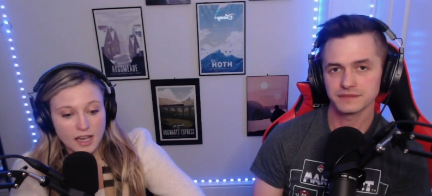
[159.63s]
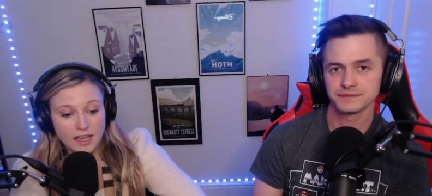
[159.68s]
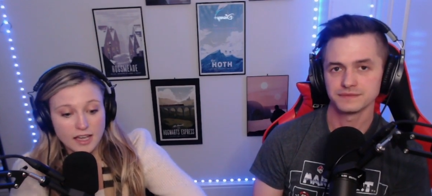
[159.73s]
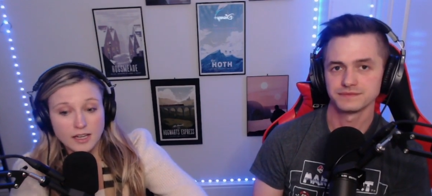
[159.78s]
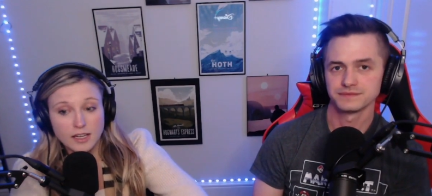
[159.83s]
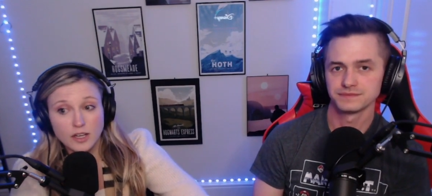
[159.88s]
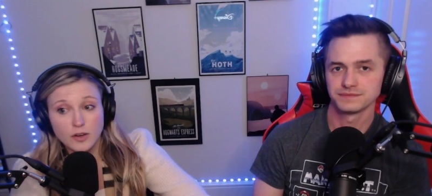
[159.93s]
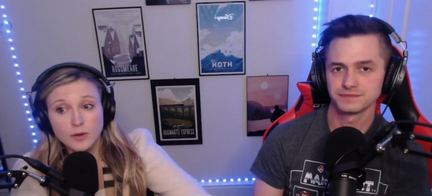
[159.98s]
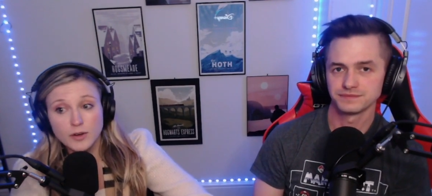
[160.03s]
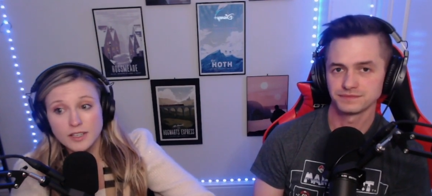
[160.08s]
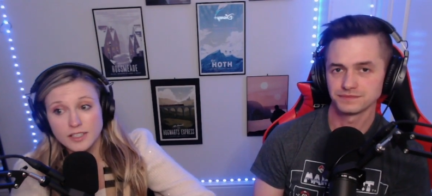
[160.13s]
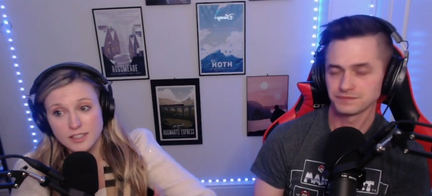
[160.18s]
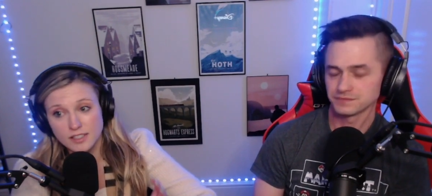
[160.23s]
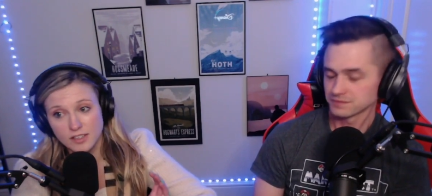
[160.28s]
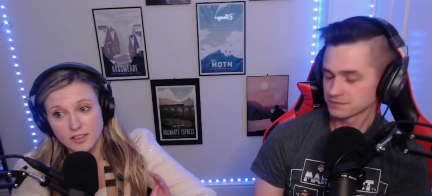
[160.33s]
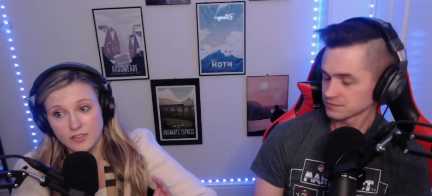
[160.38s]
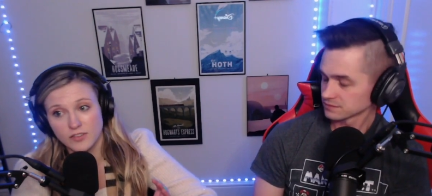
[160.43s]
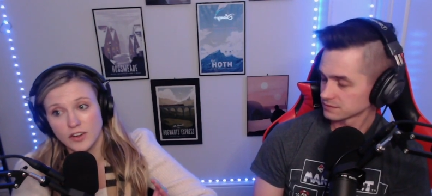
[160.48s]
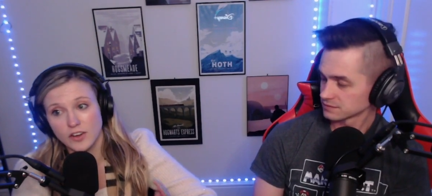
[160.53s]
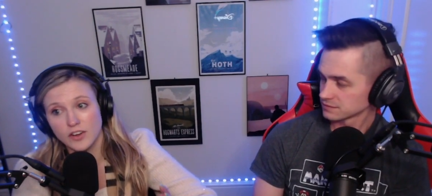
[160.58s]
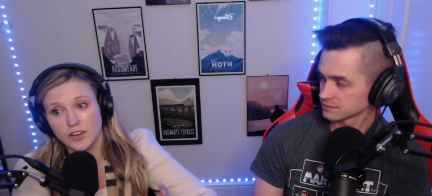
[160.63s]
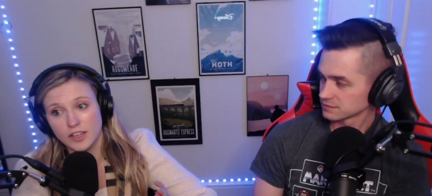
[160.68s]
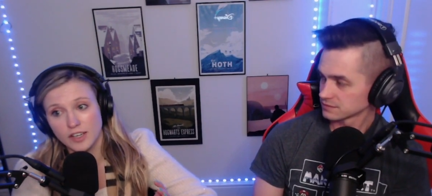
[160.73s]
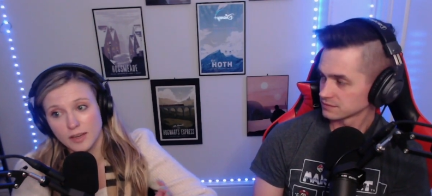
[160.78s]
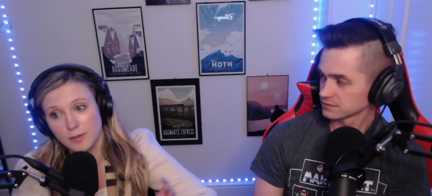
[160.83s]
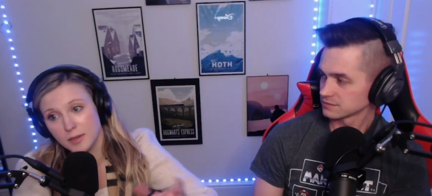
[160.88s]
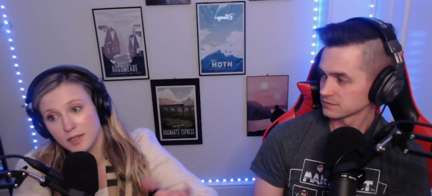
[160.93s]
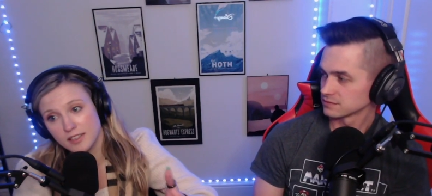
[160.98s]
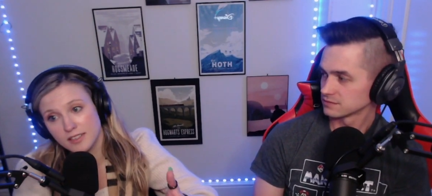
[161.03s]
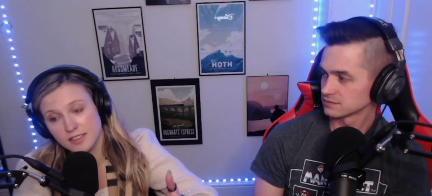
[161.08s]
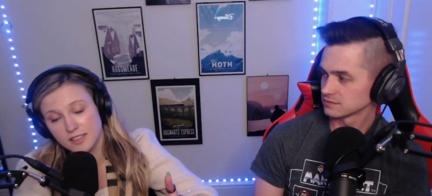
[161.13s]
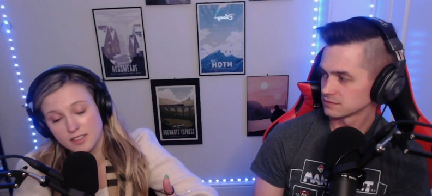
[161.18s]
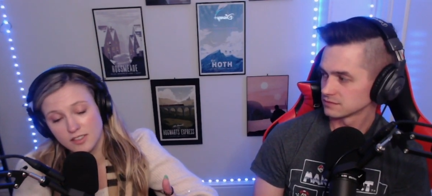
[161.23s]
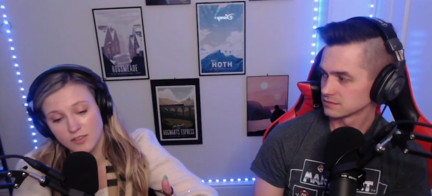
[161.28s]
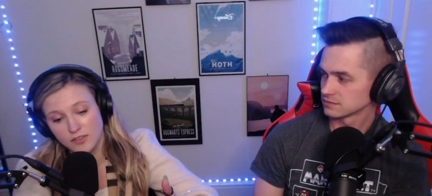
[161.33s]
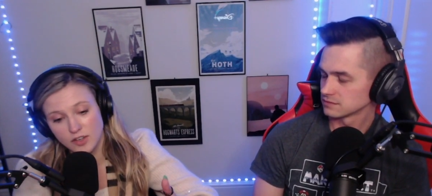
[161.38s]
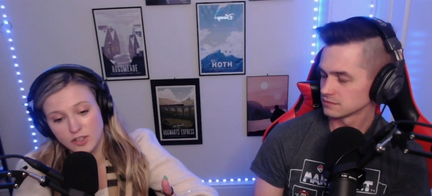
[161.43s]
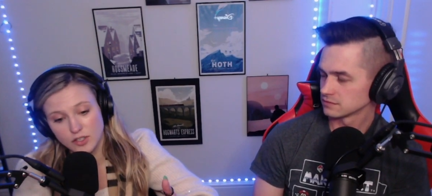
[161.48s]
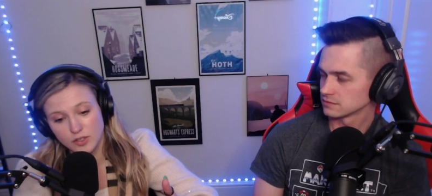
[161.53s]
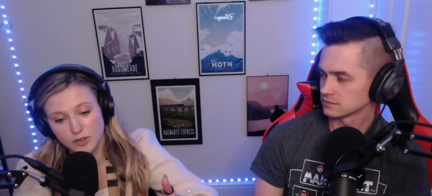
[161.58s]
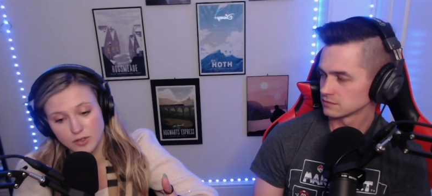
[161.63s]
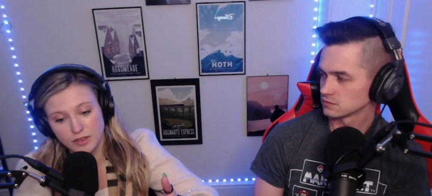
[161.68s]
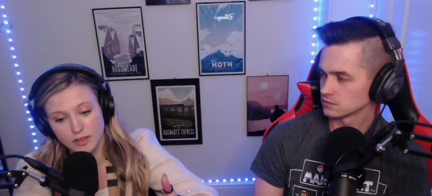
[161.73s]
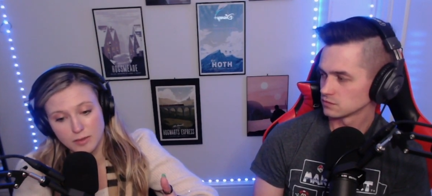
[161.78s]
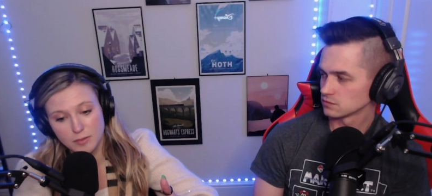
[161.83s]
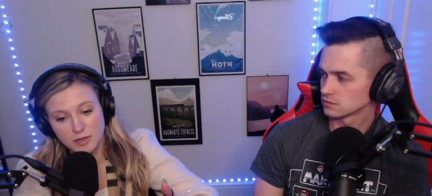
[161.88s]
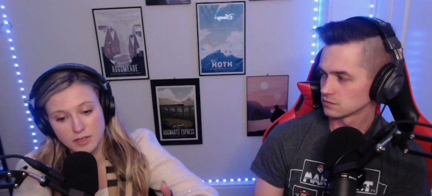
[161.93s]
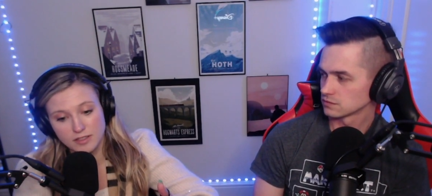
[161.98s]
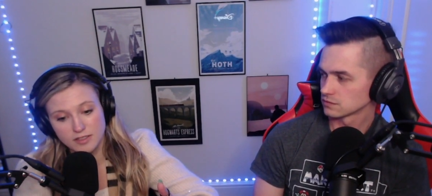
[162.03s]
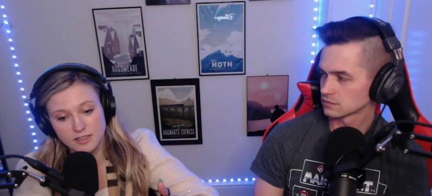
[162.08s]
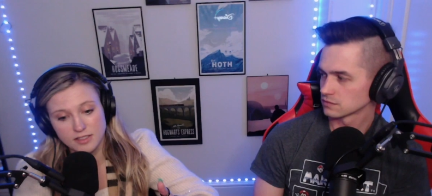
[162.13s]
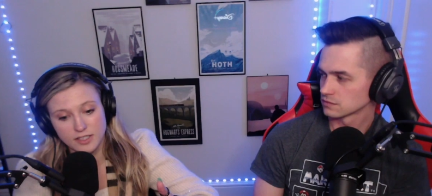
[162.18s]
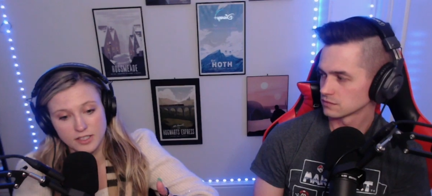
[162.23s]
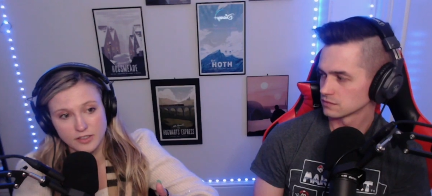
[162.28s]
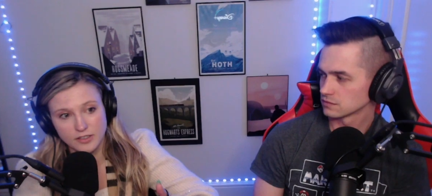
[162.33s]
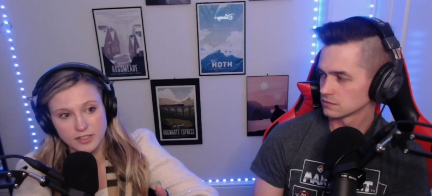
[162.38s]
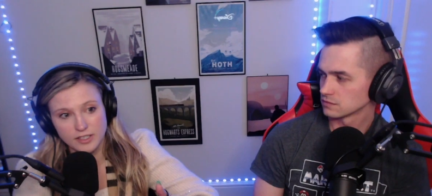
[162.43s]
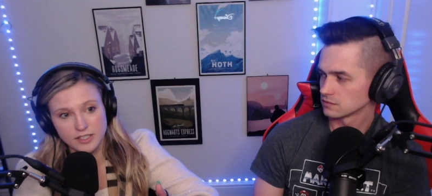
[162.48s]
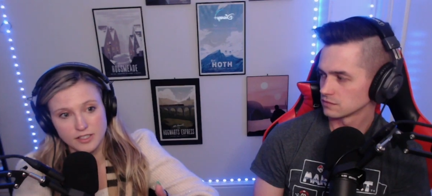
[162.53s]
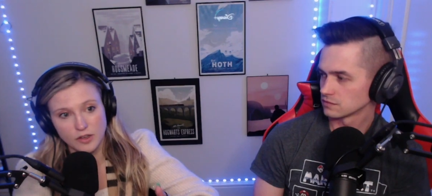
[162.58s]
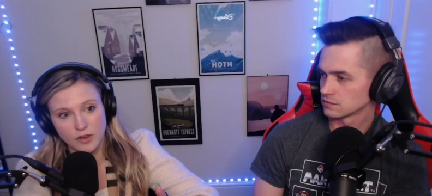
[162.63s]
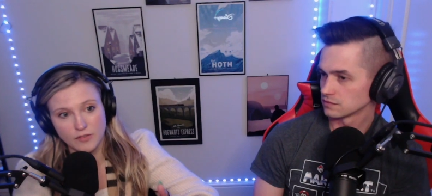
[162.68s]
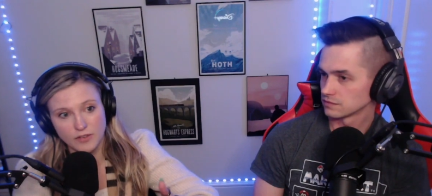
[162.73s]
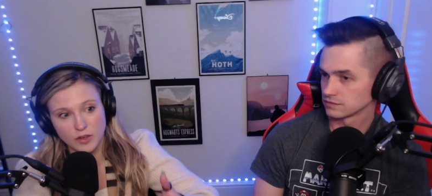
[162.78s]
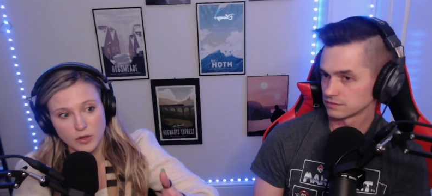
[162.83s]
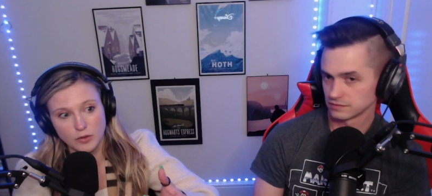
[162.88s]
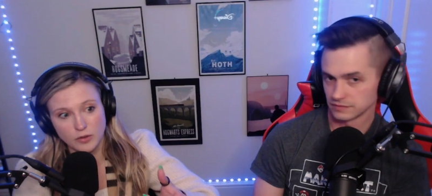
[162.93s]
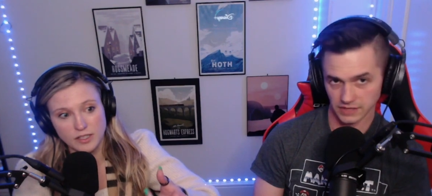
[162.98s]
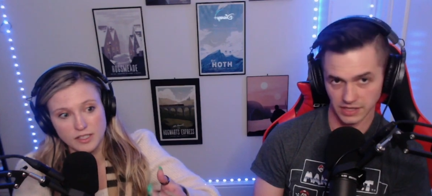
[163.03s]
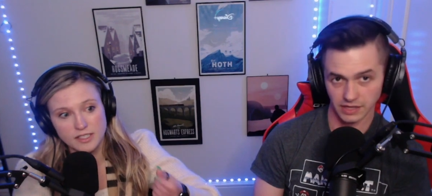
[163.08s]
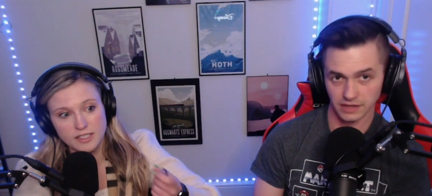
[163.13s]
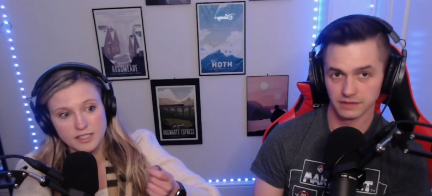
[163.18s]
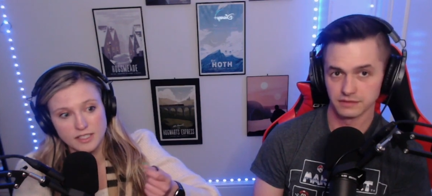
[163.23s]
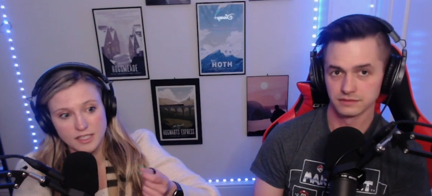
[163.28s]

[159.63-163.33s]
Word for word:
Speaker 1: I know it's very, I mean, this is a very short, limited series, having only yeah.